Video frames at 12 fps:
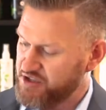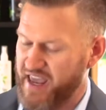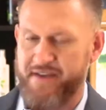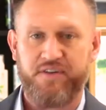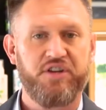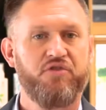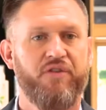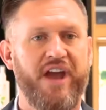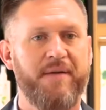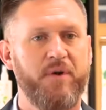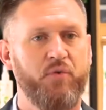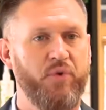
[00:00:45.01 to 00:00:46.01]
David
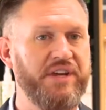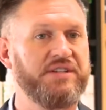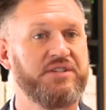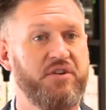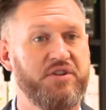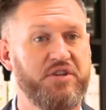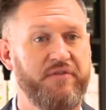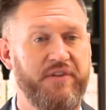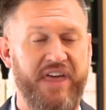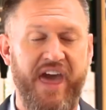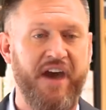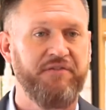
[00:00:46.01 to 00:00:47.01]
Graham, a researcher
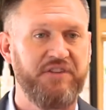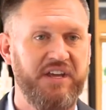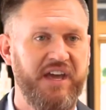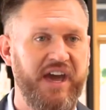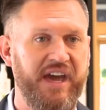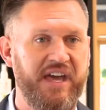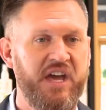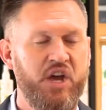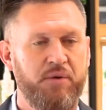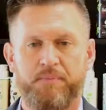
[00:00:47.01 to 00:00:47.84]
for the FDA,